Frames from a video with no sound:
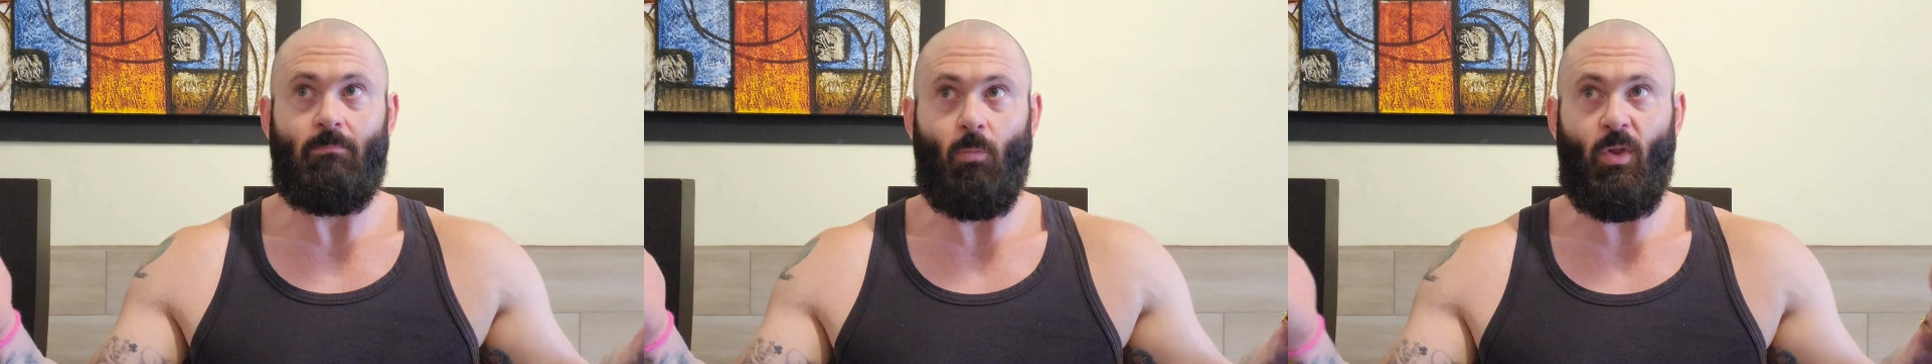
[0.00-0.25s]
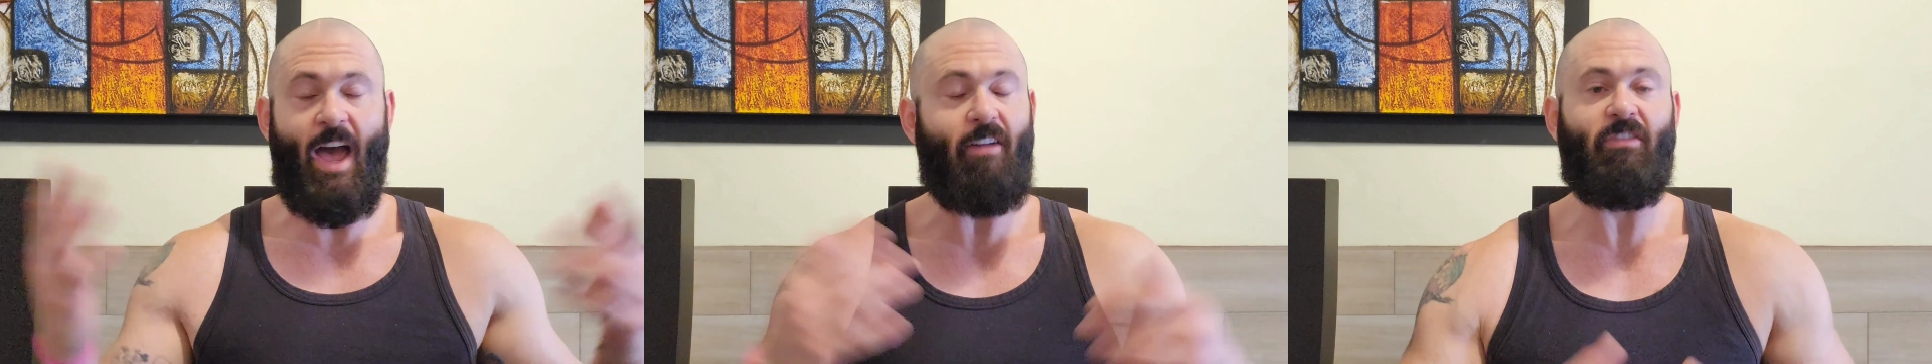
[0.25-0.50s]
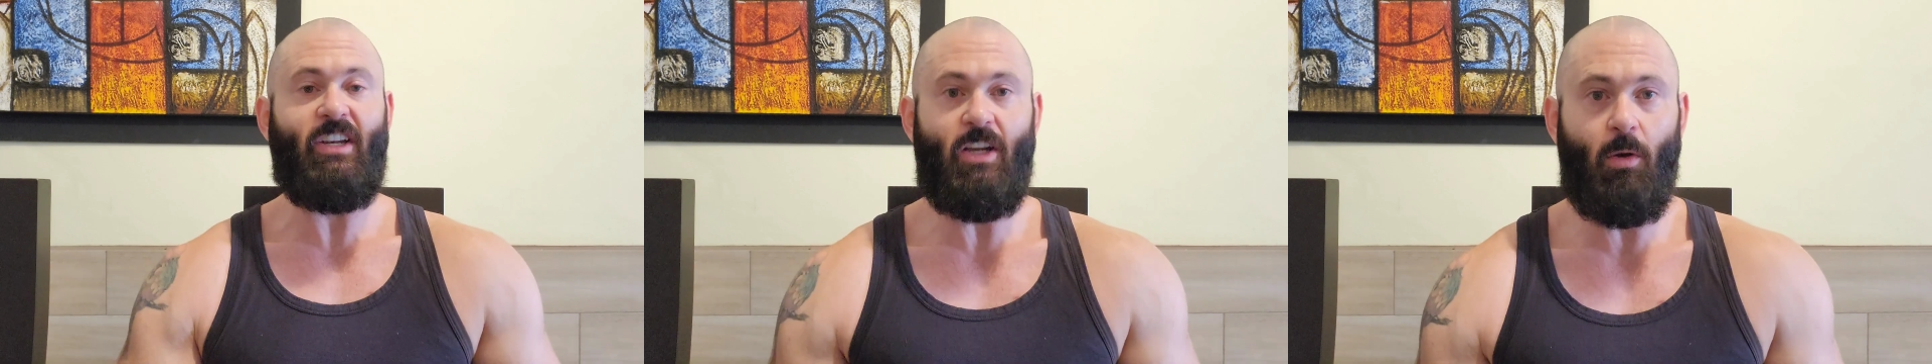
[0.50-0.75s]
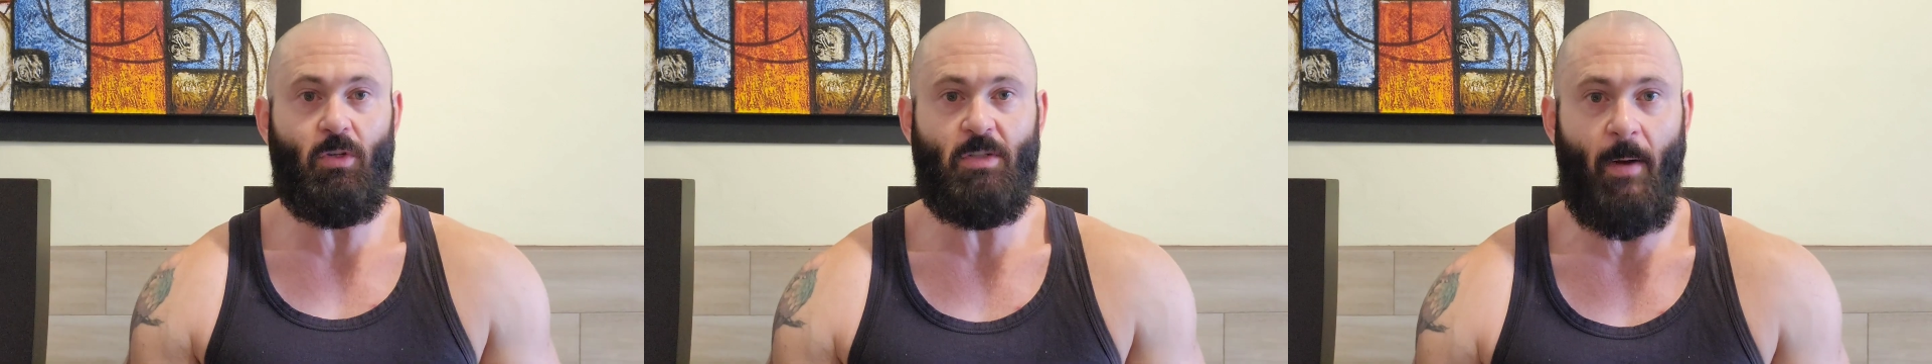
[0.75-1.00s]
well, that
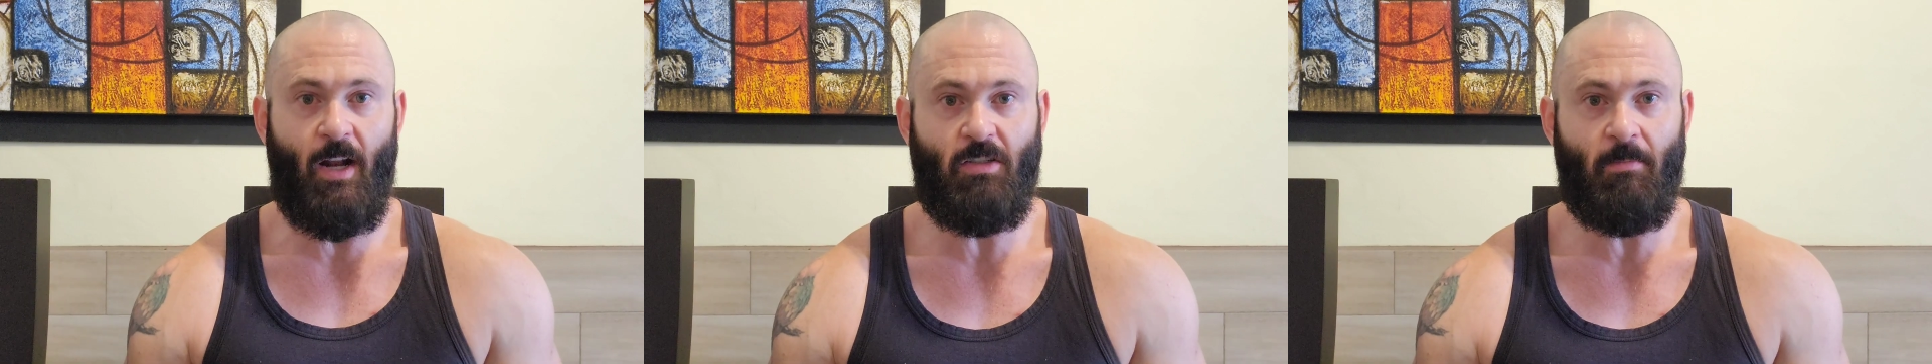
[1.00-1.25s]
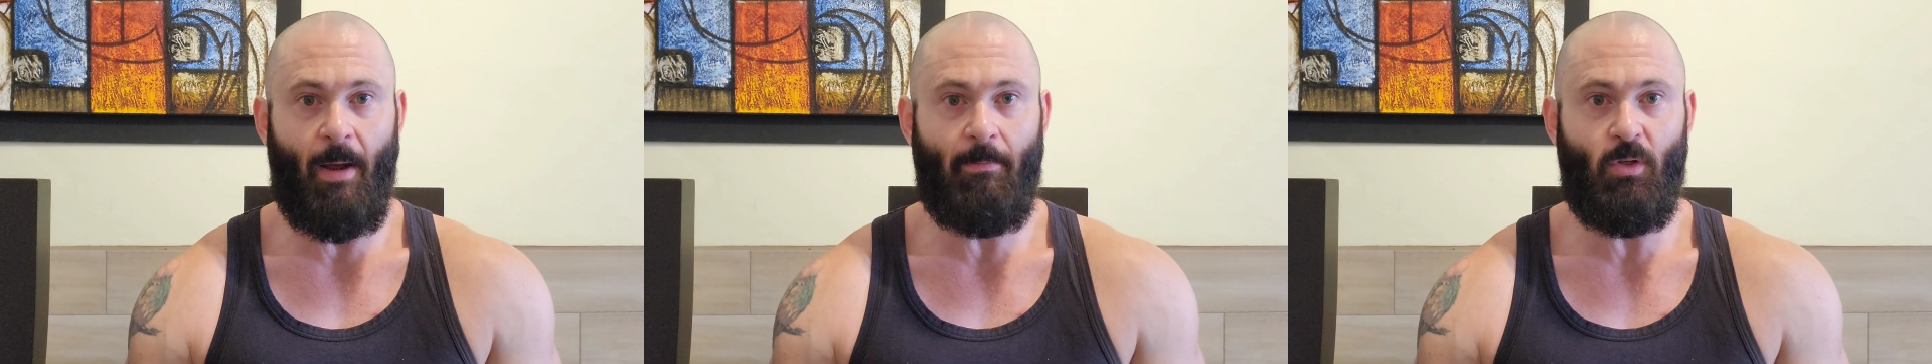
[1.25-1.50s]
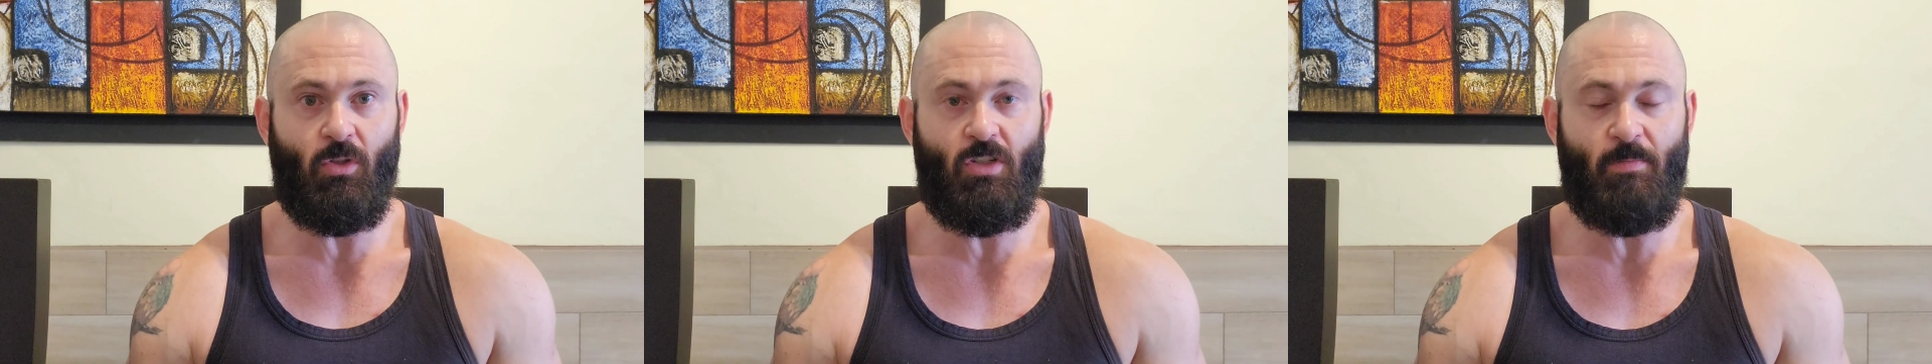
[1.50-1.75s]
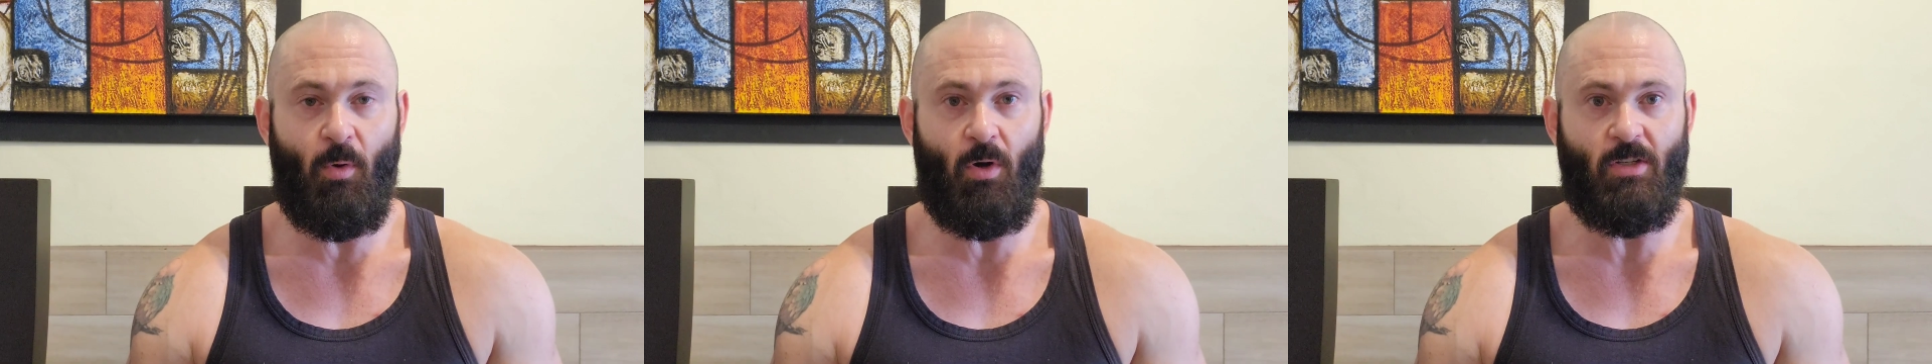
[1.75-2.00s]
video was sponsored by Mueller
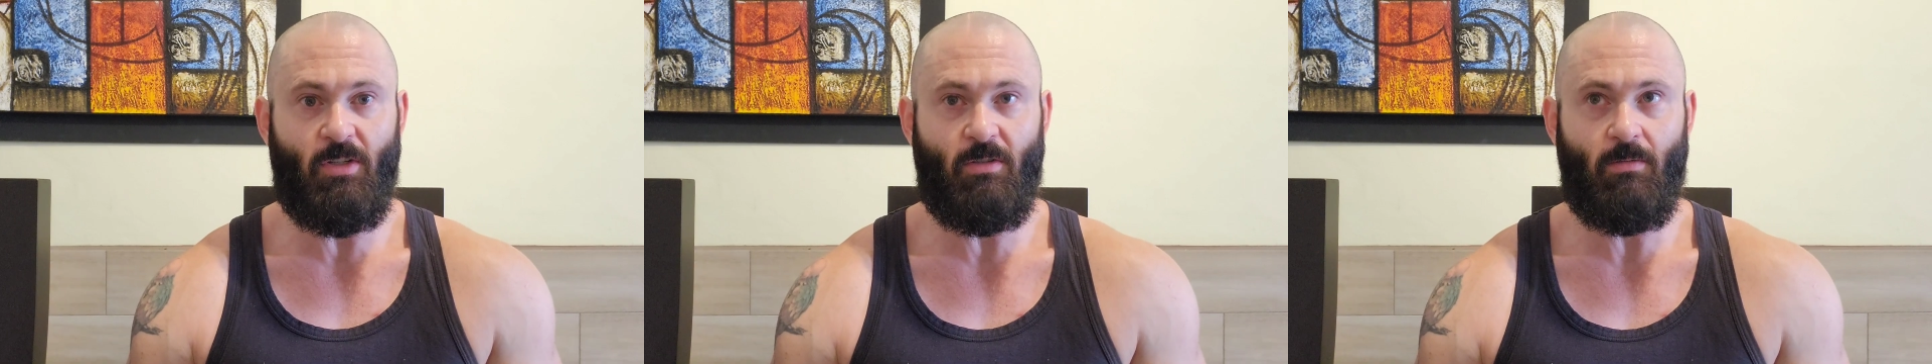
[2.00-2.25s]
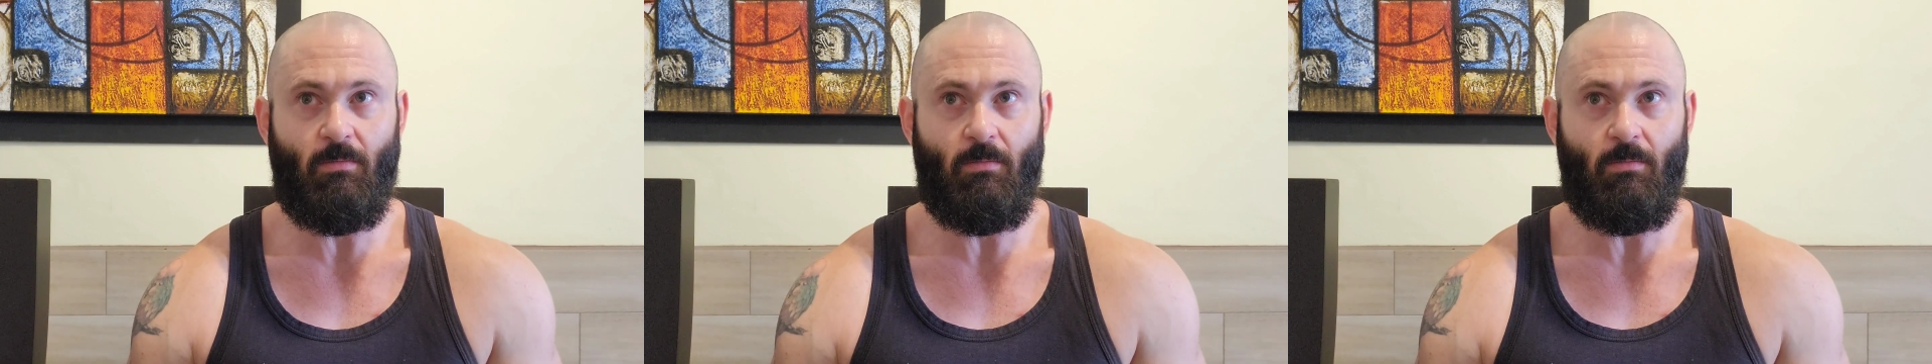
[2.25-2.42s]
Sports.